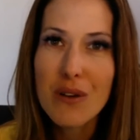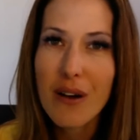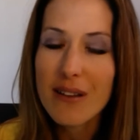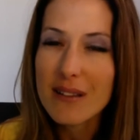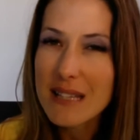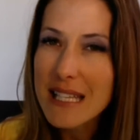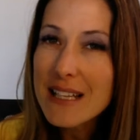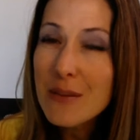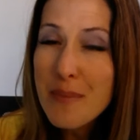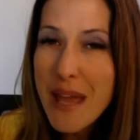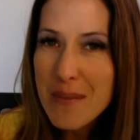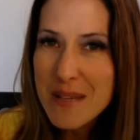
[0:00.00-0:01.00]
on
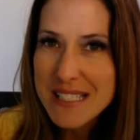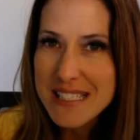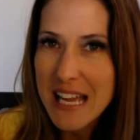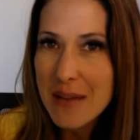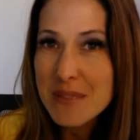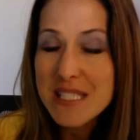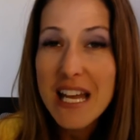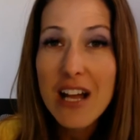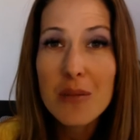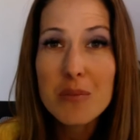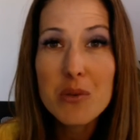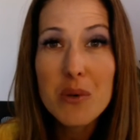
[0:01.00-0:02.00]
little baby steps to
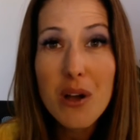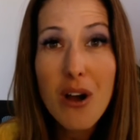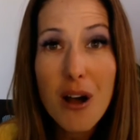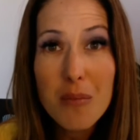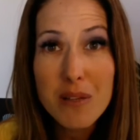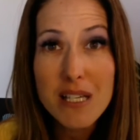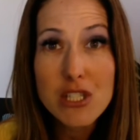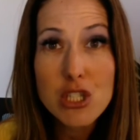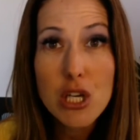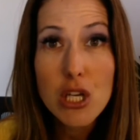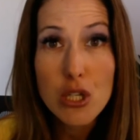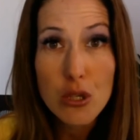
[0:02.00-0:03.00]
help you
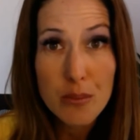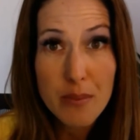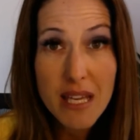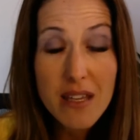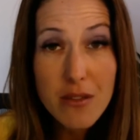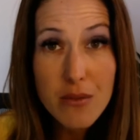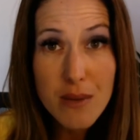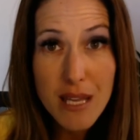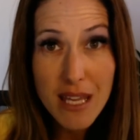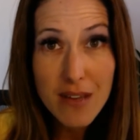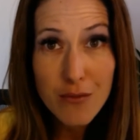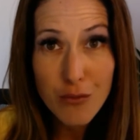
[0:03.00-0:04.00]
accomplish your big
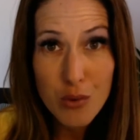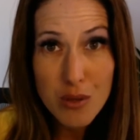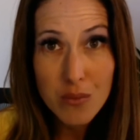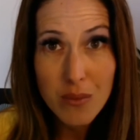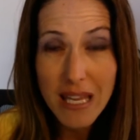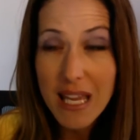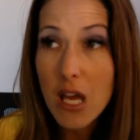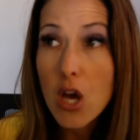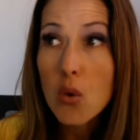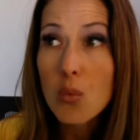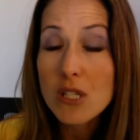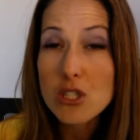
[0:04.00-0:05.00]
3 for the week,
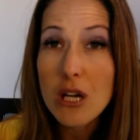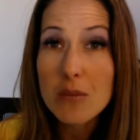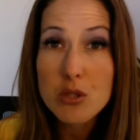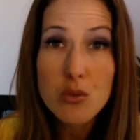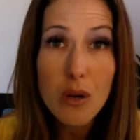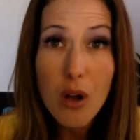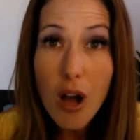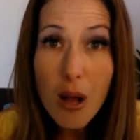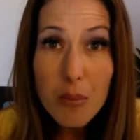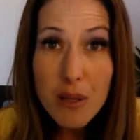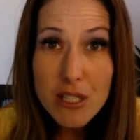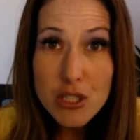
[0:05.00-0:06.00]
which helps you
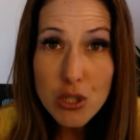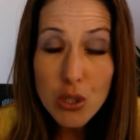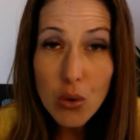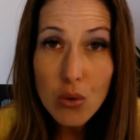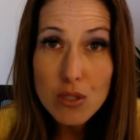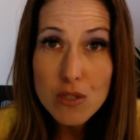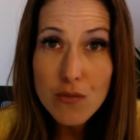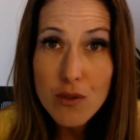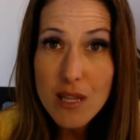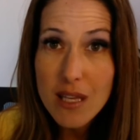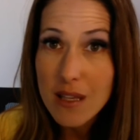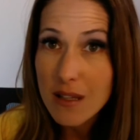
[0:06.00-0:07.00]
accomplish your goals
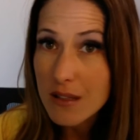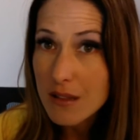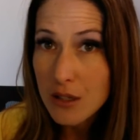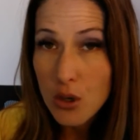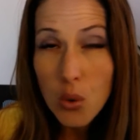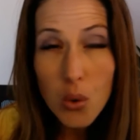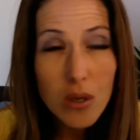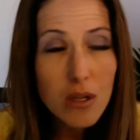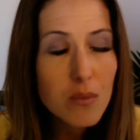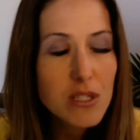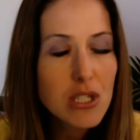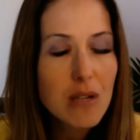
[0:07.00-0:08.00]
for the
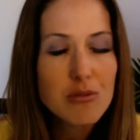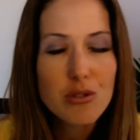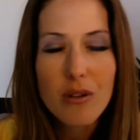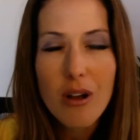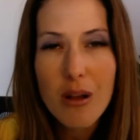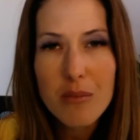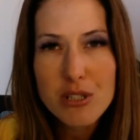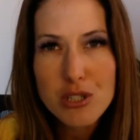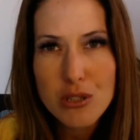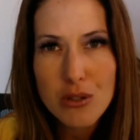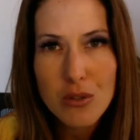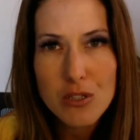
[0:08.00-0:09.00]
quarter, which helps you
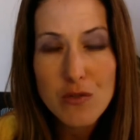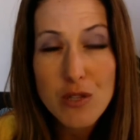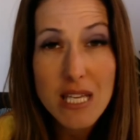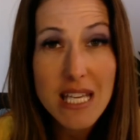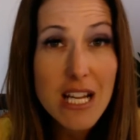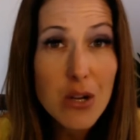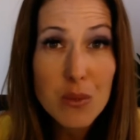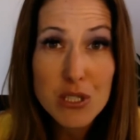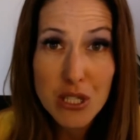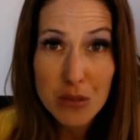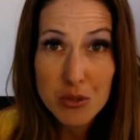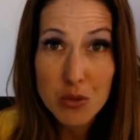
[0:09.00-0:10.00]
accomplish your goals for the year,
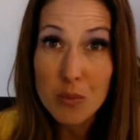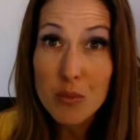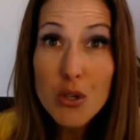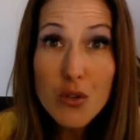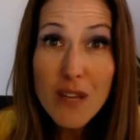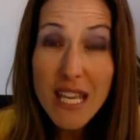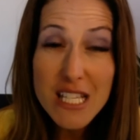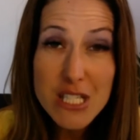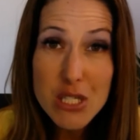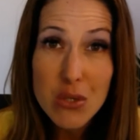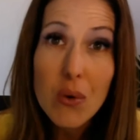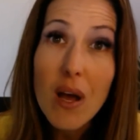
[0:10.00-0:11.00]
which helps you move
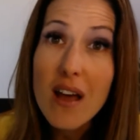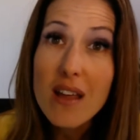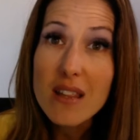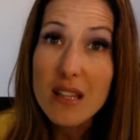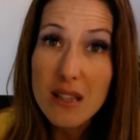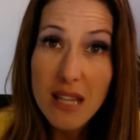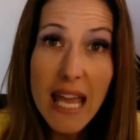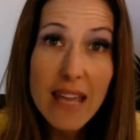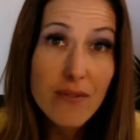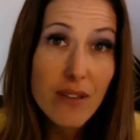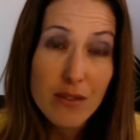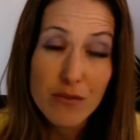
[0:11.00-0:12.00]
into the
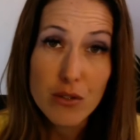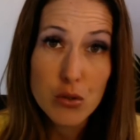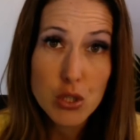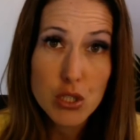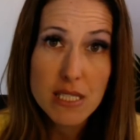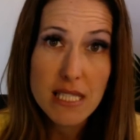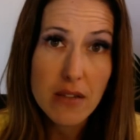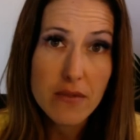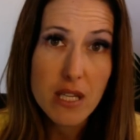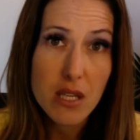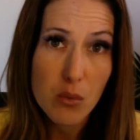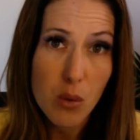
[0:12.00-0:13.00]
life and future
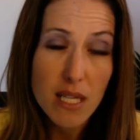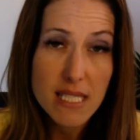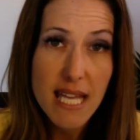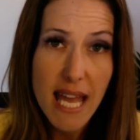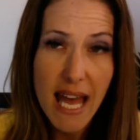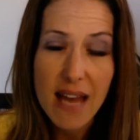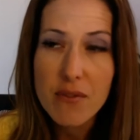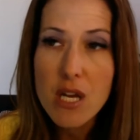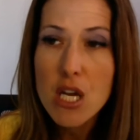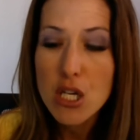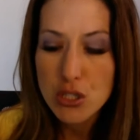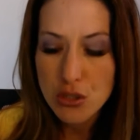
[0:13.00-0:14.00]
self that you want to have.
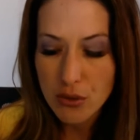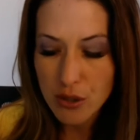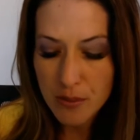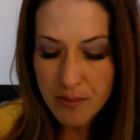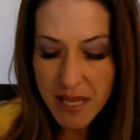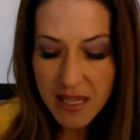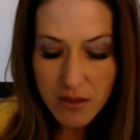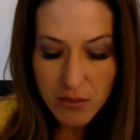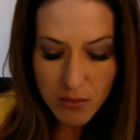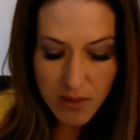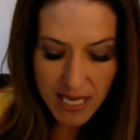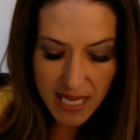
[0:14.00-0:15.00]
So your big
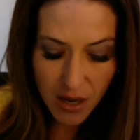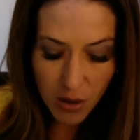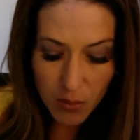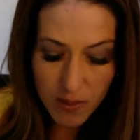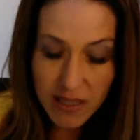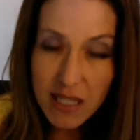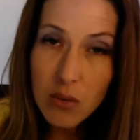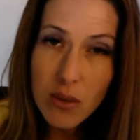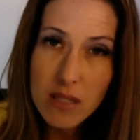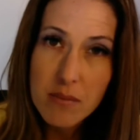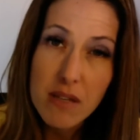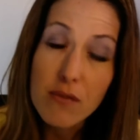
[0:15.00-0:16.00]
3 are really
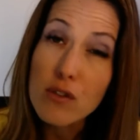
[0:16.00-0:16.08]
going to be